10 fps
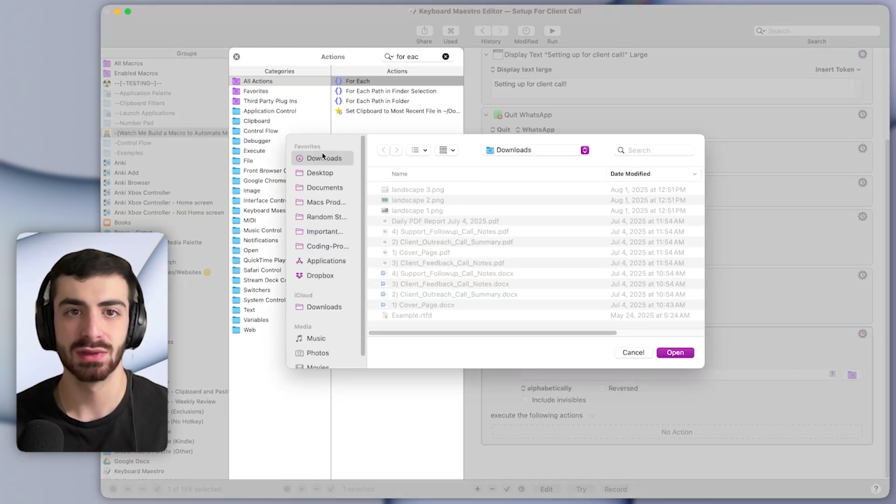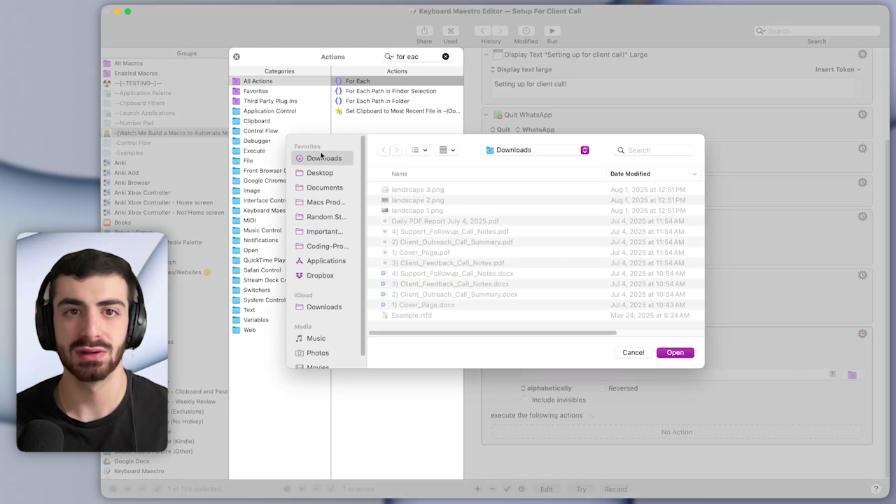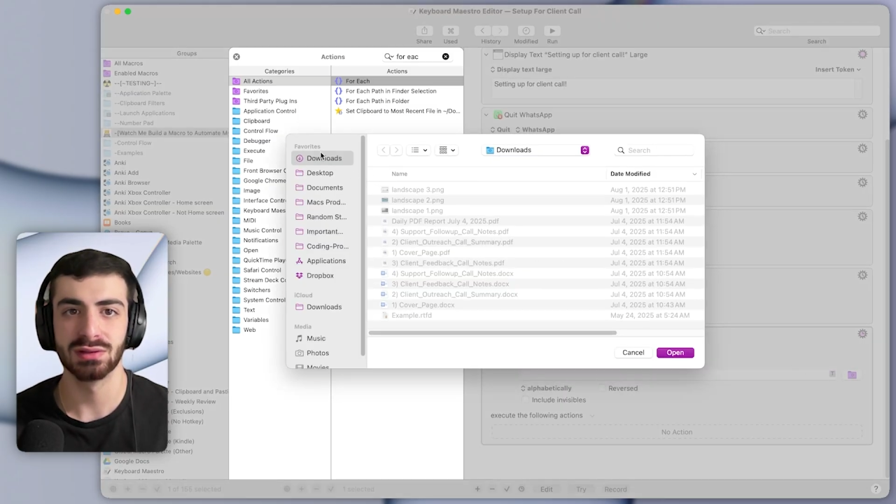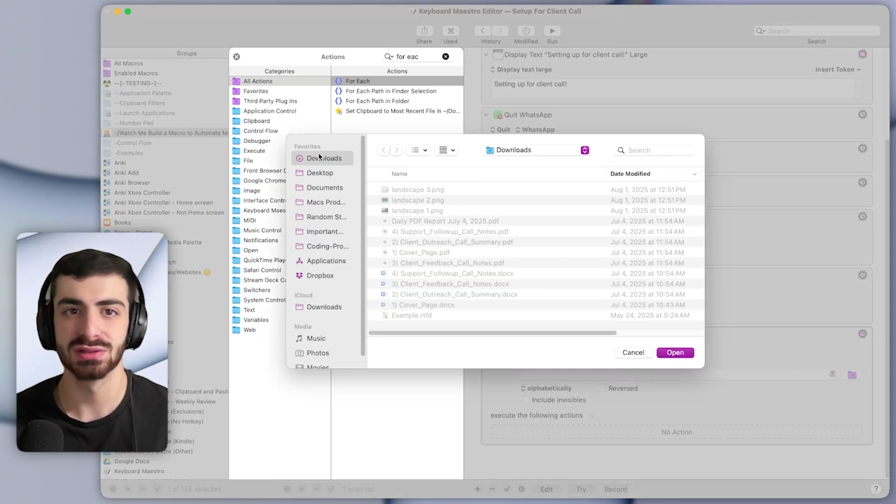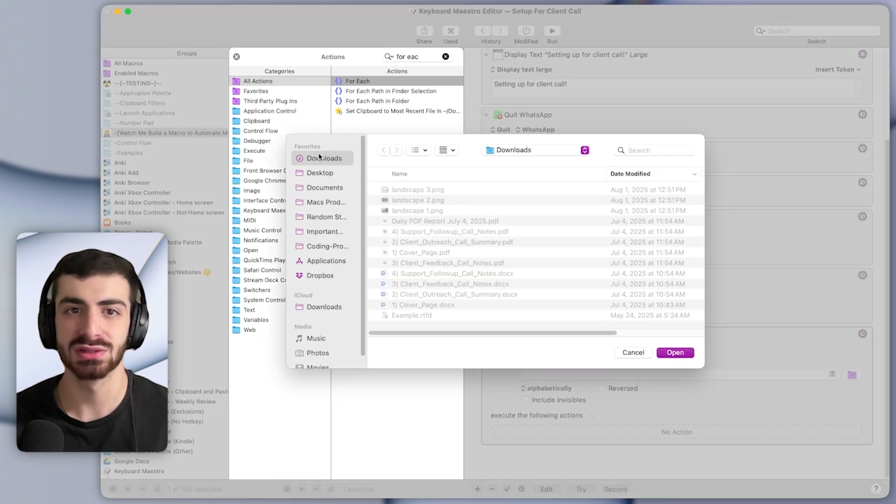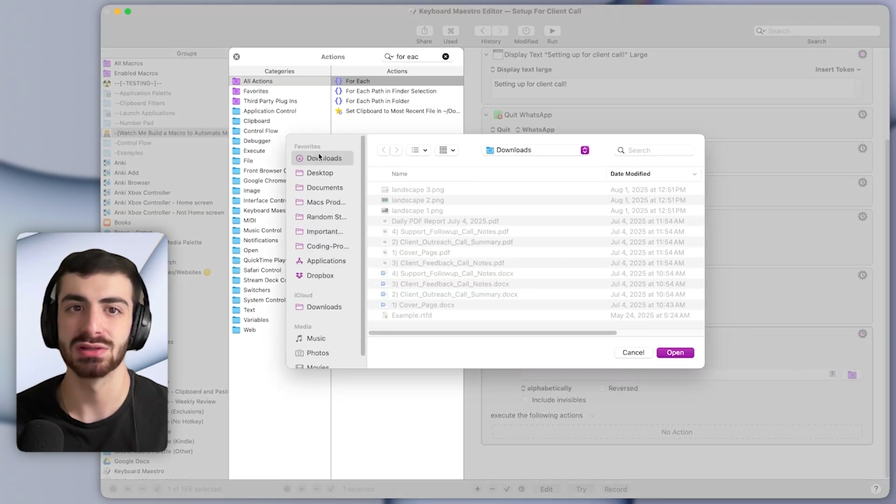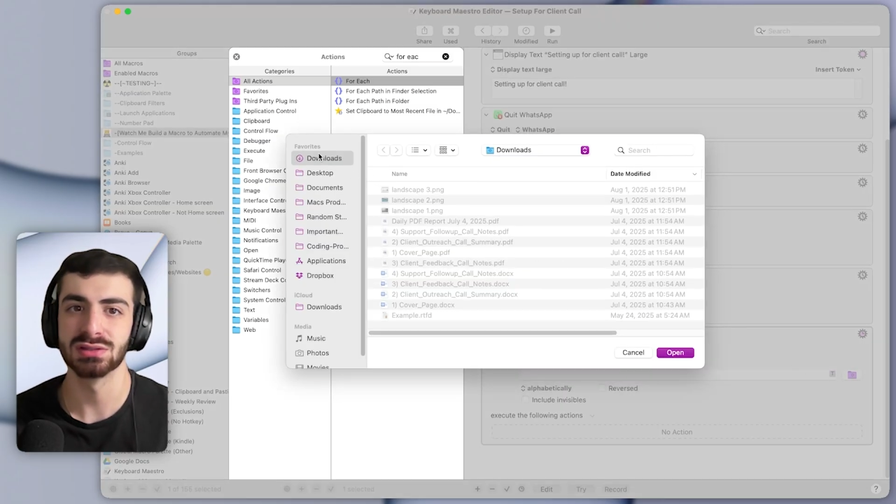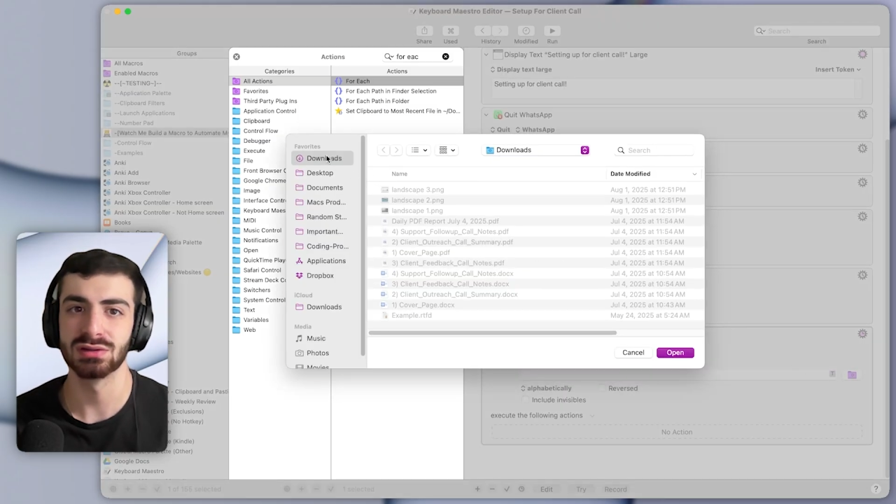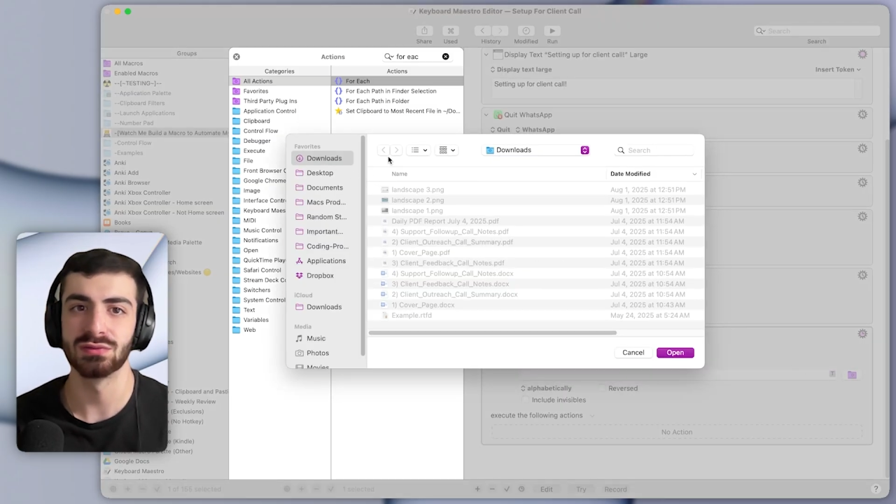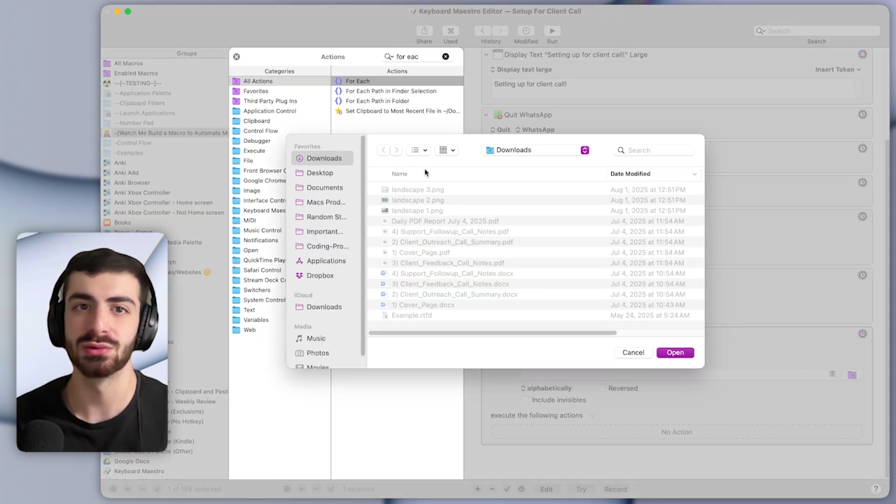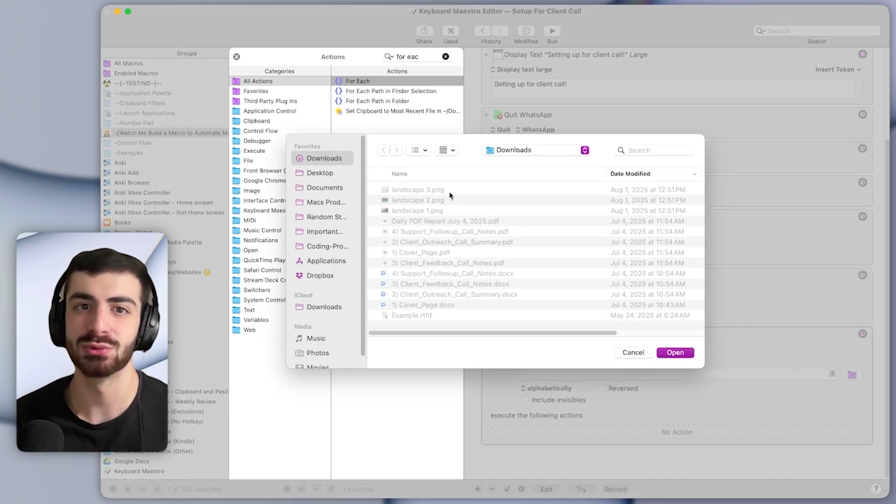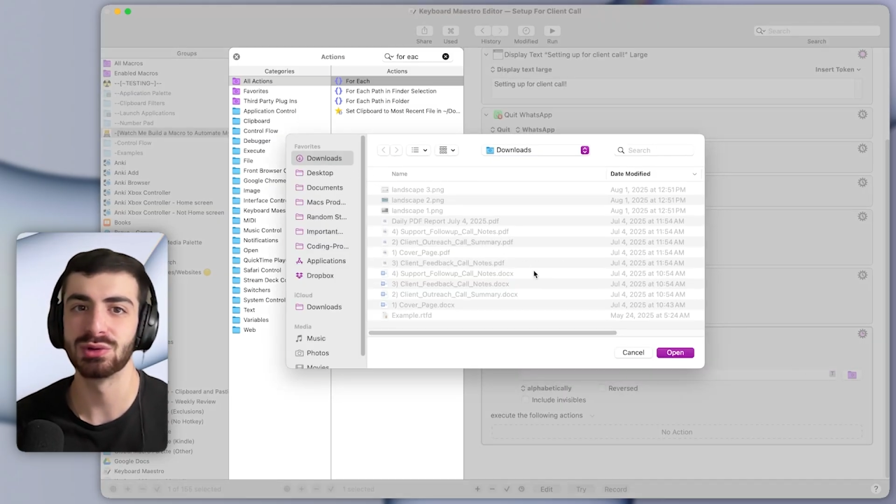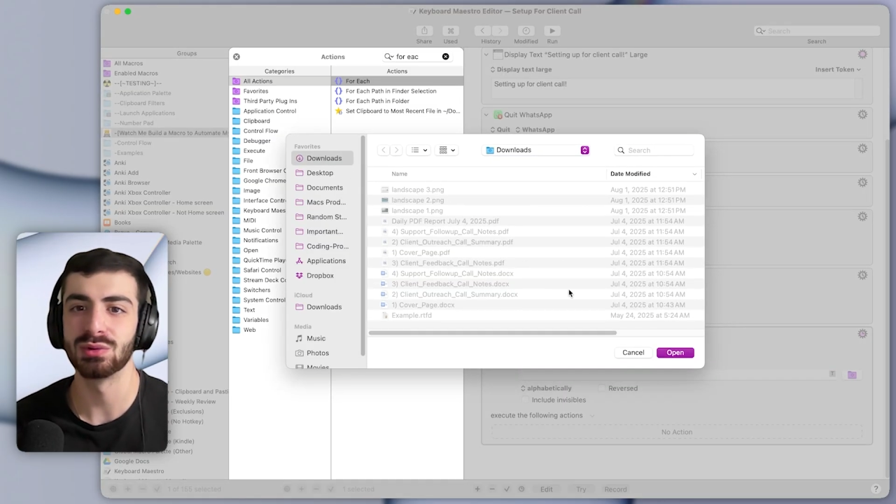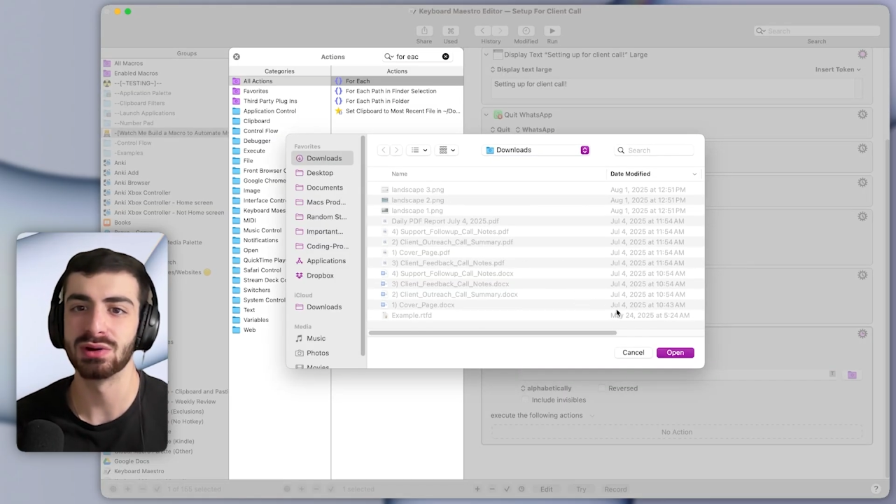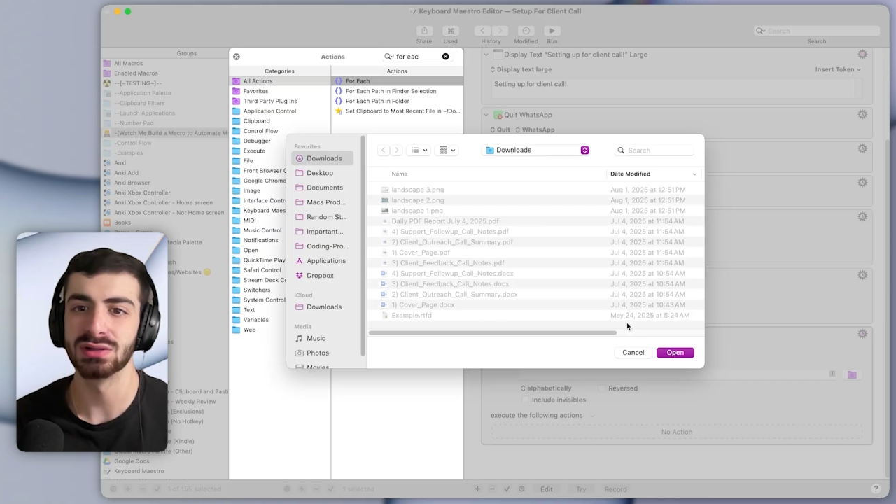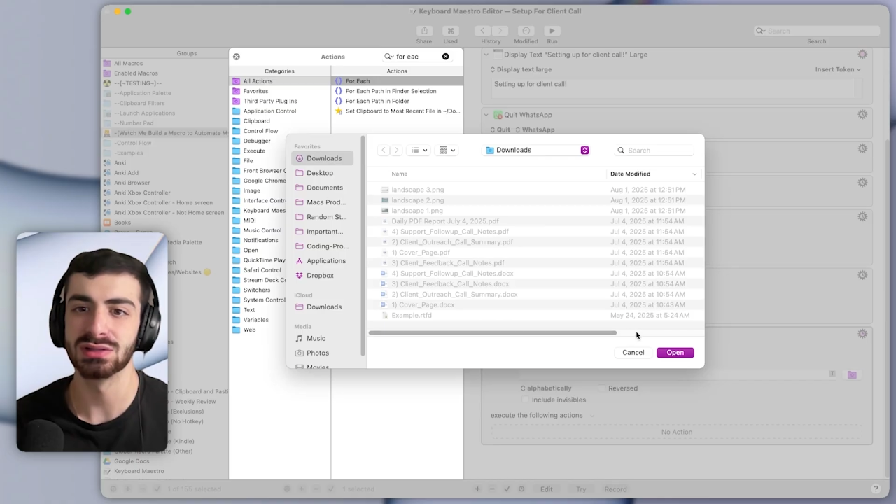And in this case, the folder we want